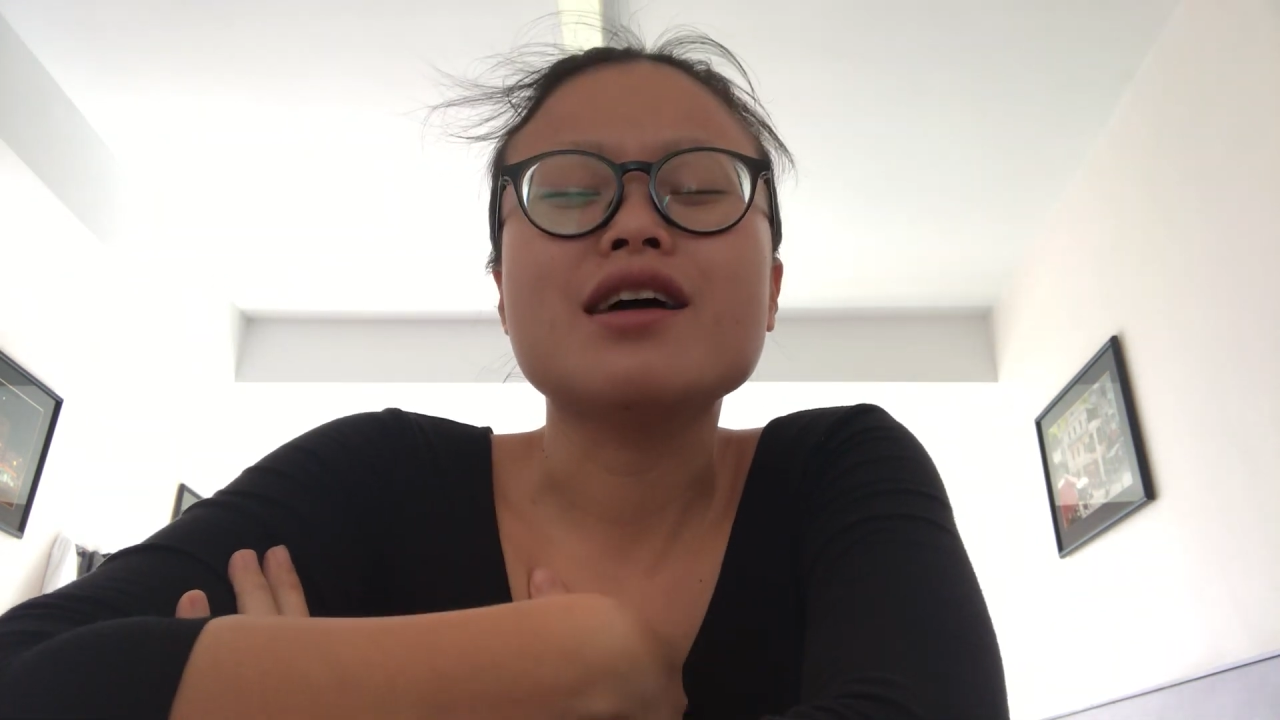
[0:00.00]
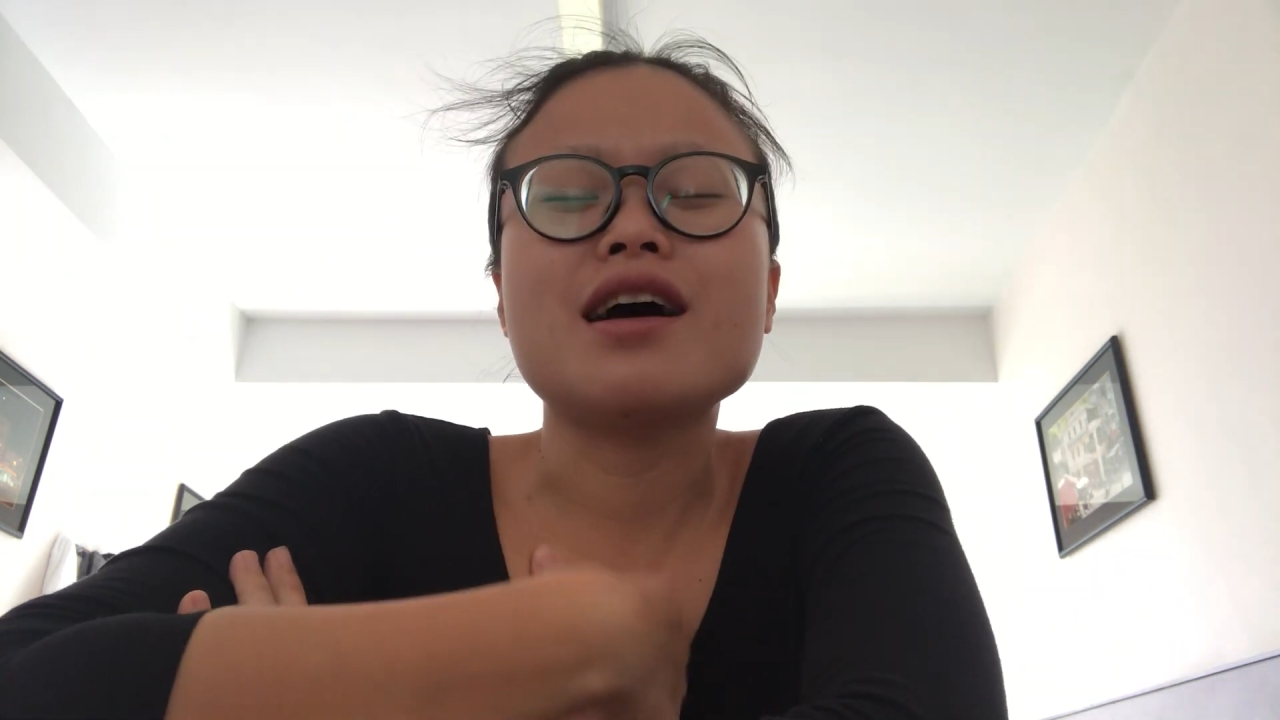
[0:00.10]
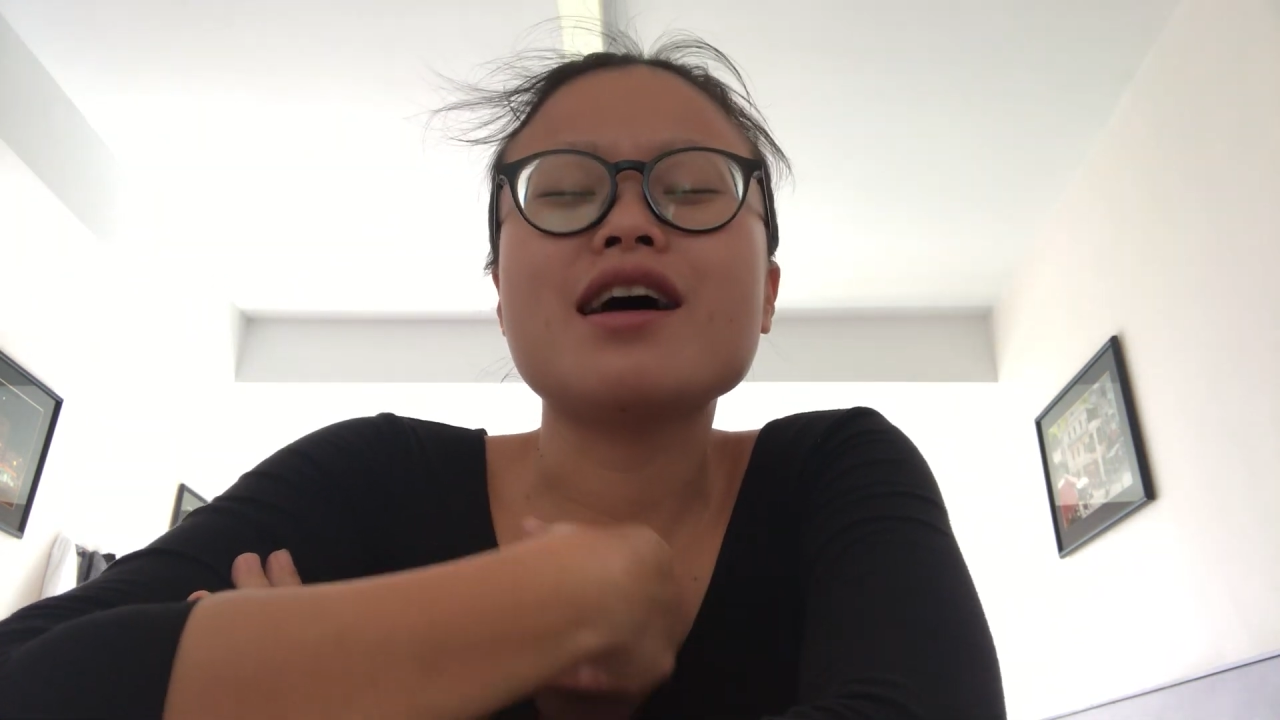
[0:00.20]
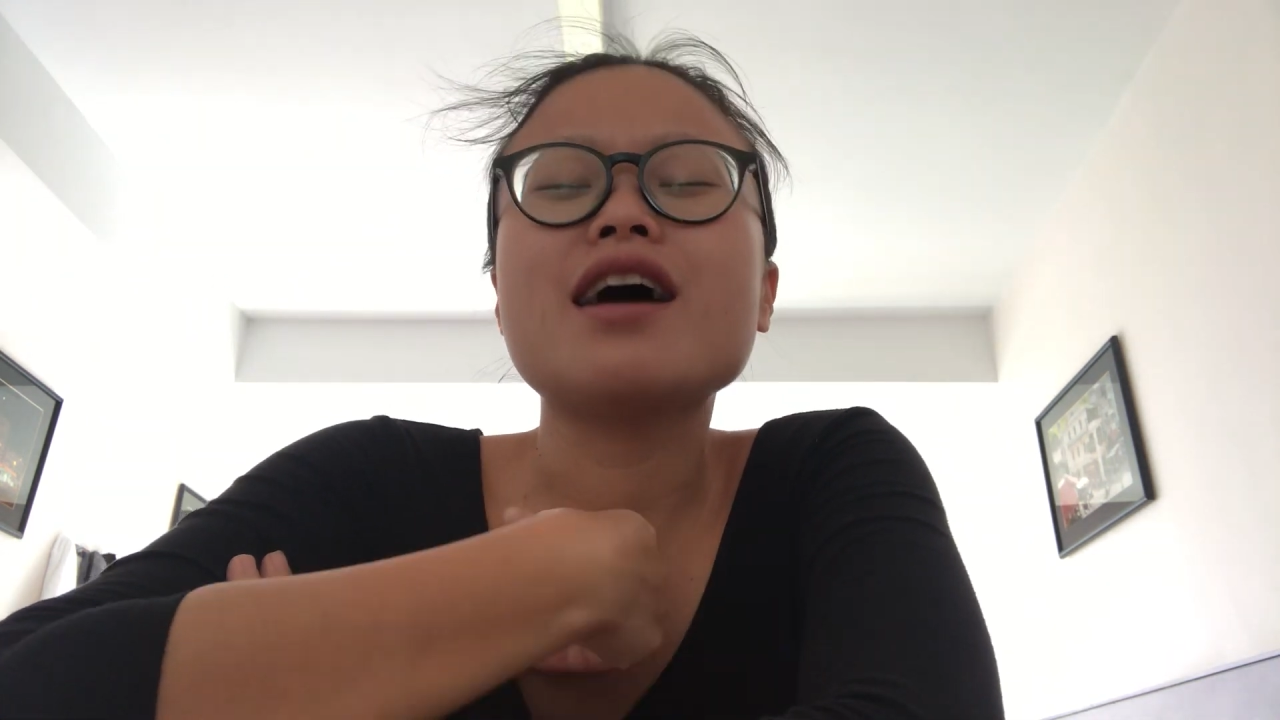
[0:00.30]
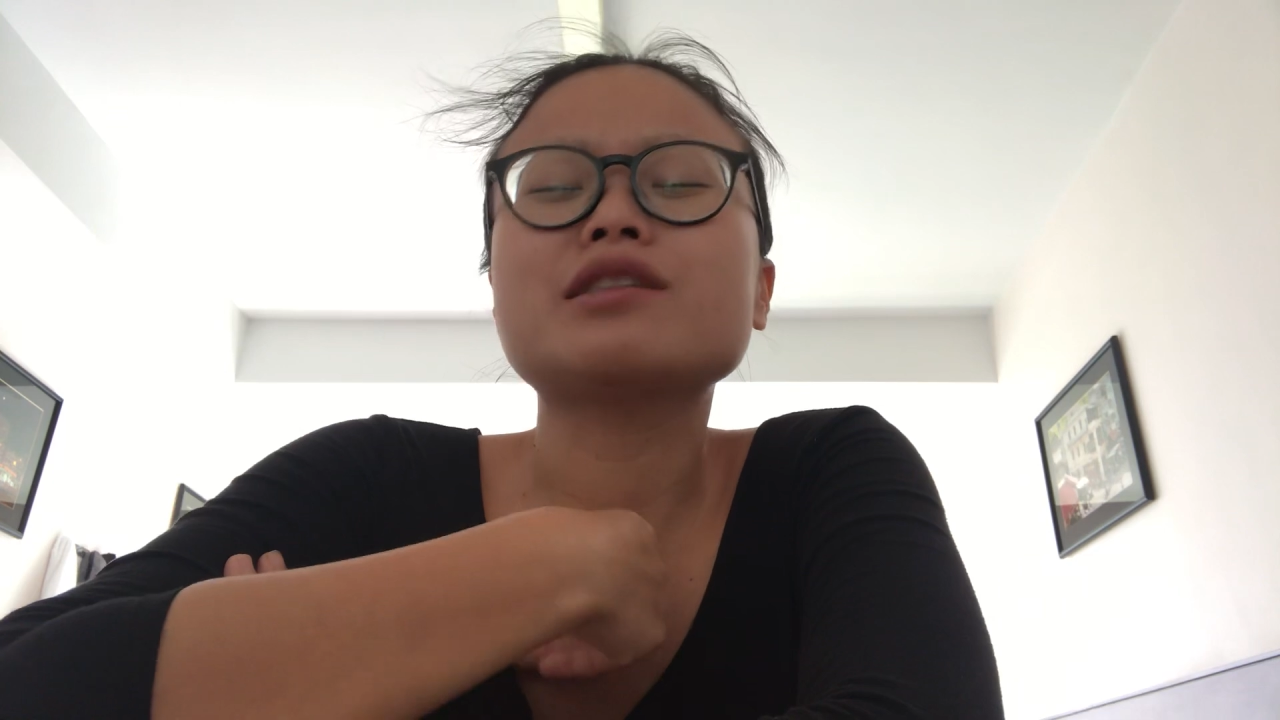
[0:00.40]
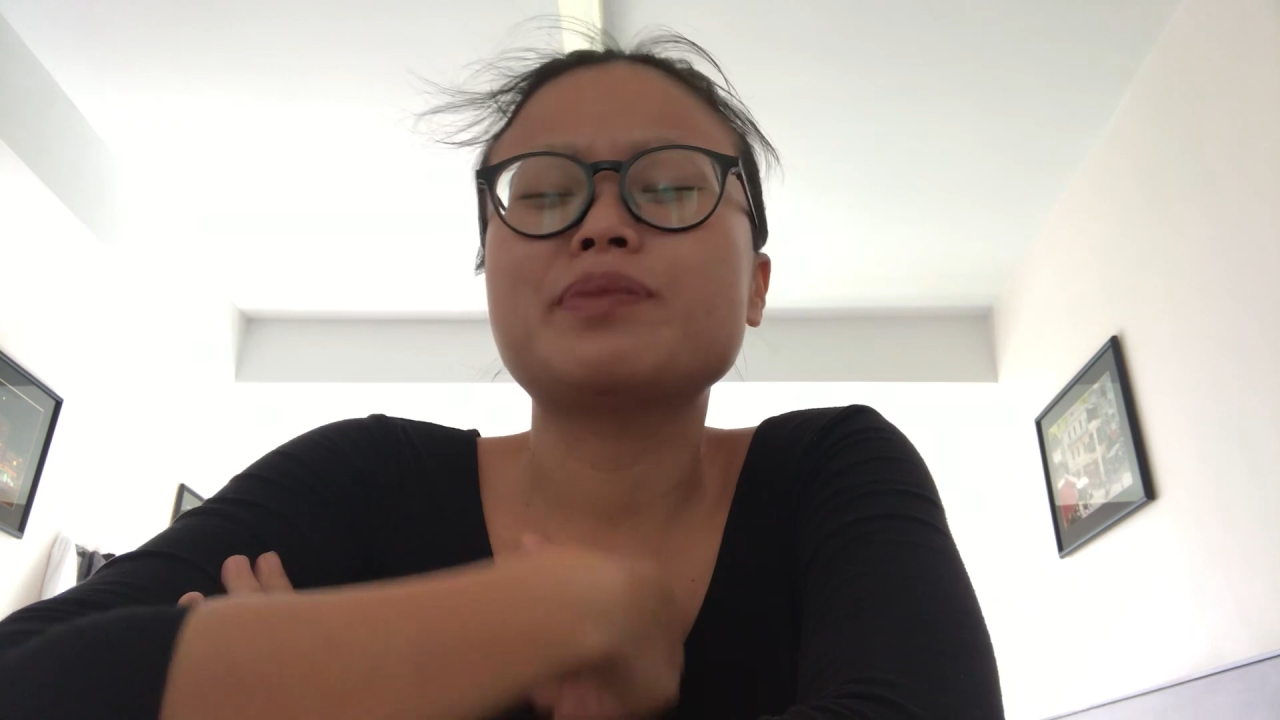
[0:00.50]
has